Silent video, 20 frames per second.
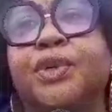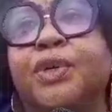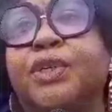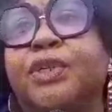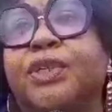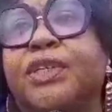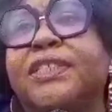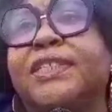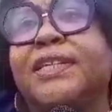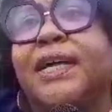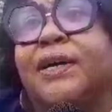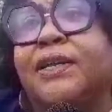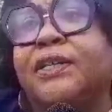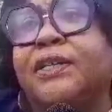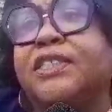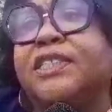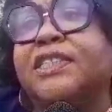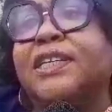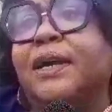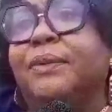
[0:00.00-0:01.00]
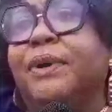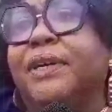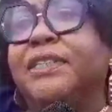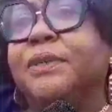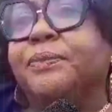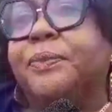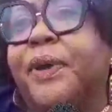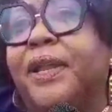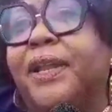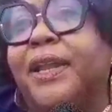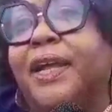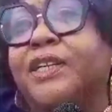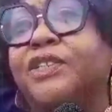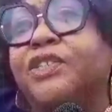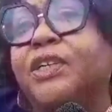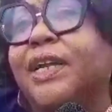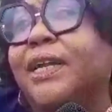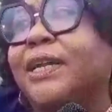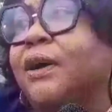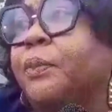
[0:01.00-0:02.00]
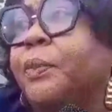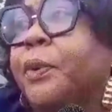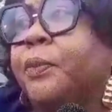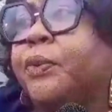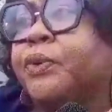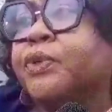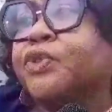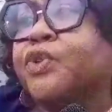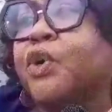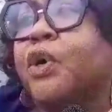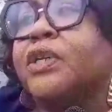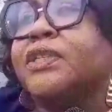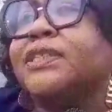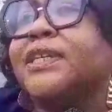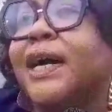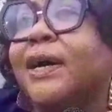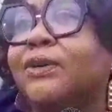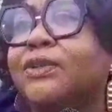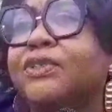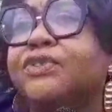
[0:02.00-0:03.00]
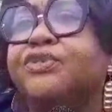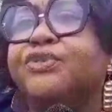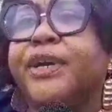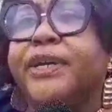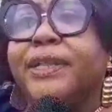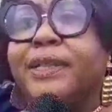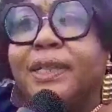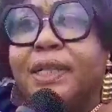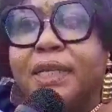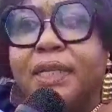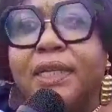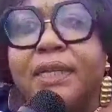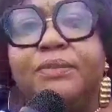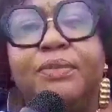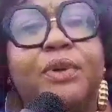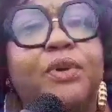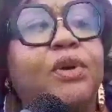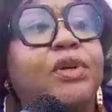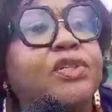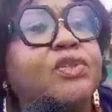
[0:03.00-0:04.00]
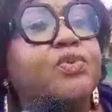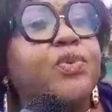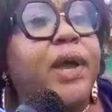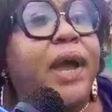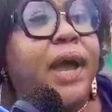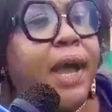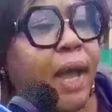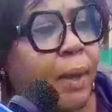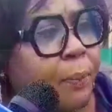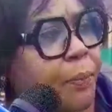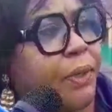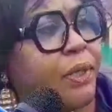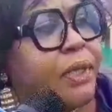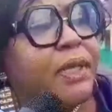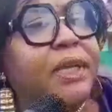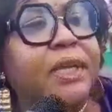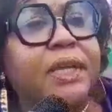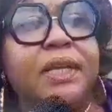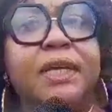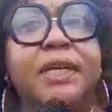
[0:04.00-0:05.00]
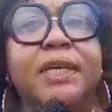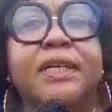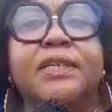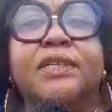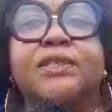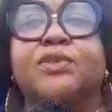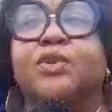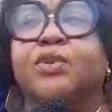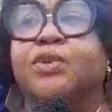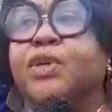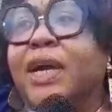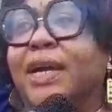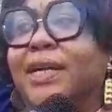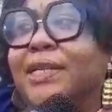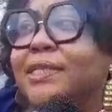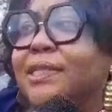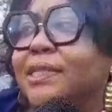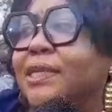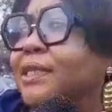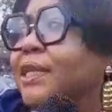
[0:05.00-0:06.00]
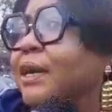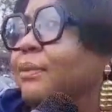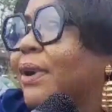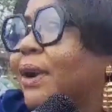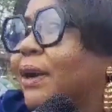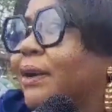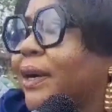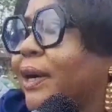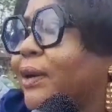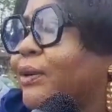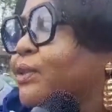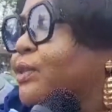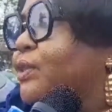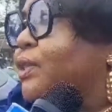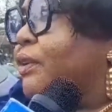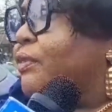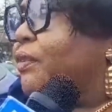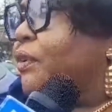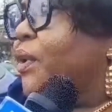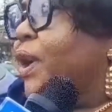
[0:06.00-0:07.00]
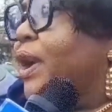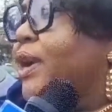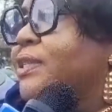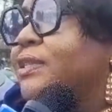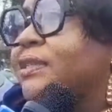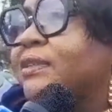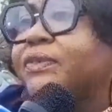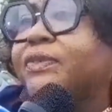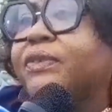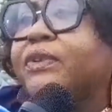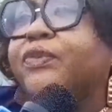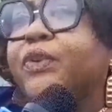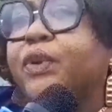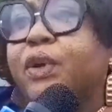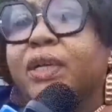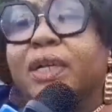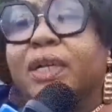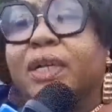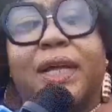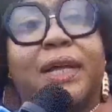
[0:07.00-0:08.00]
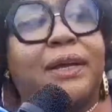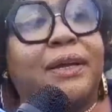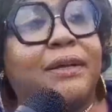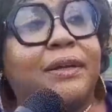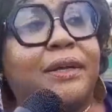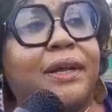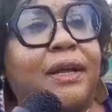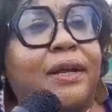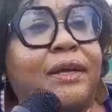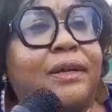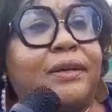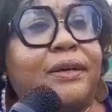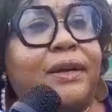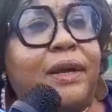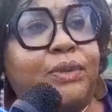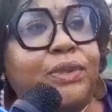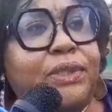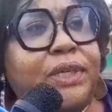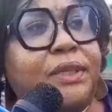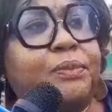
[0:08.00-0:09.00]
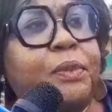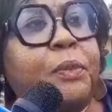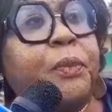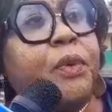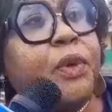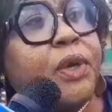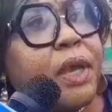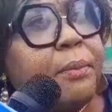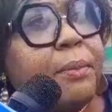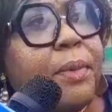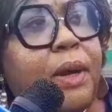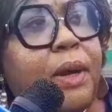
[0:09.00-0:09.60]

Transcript: our chairmanship election, and our people turned out bravely because we are happy. So you can see them around. Everywhere is flooded, uh, crowded. People came out.